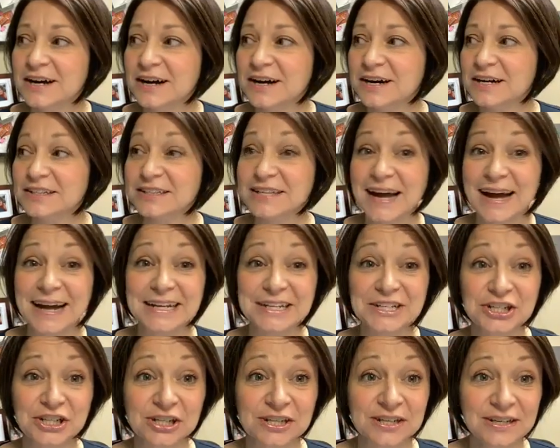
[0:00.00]
Uh,
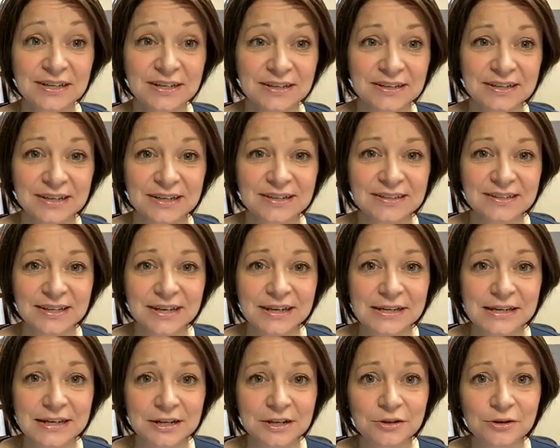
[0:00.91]
tai Chi is
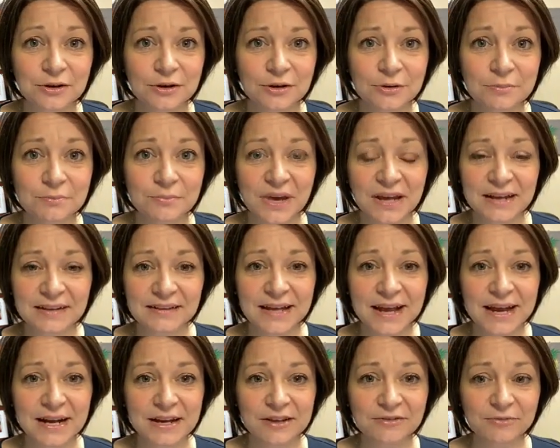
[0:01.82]
another
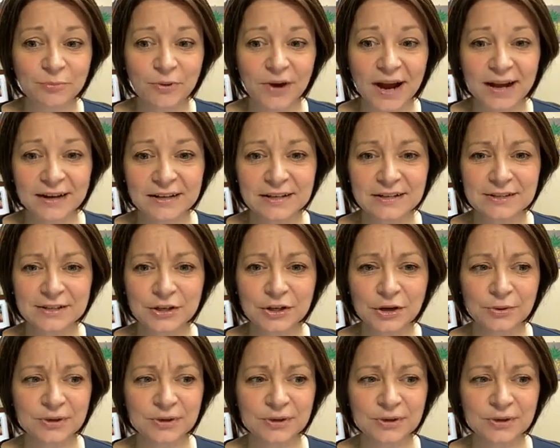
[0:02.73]
meditative practice.